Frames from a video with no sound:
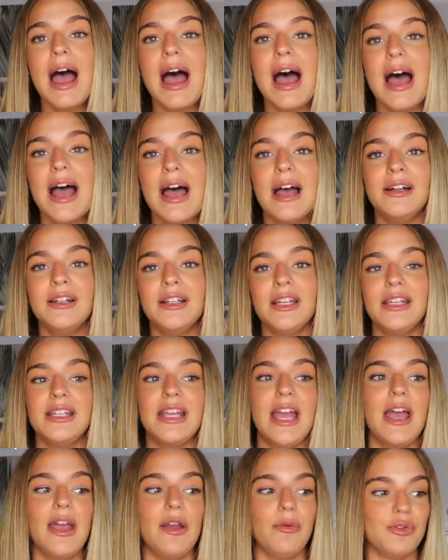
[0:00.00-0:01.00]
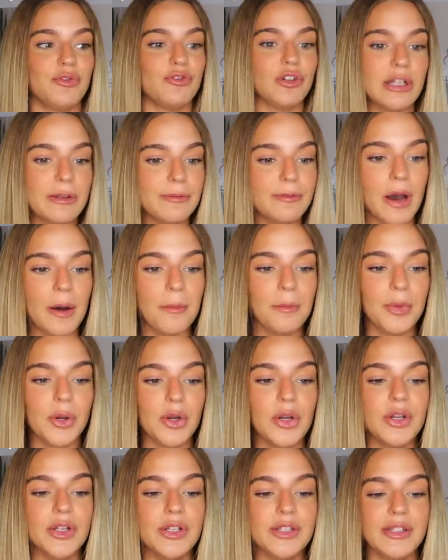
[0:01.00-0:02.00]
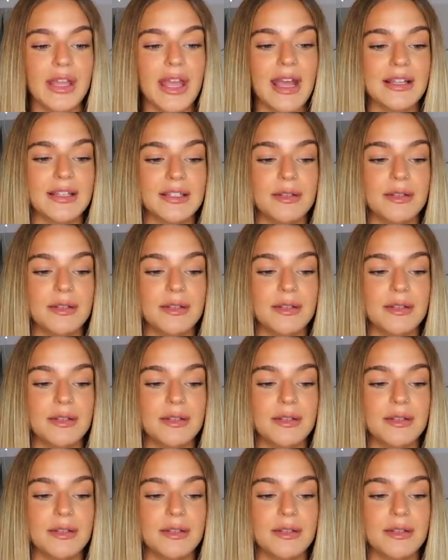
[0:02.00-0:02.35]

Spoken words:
And yeah, it was really fun because they have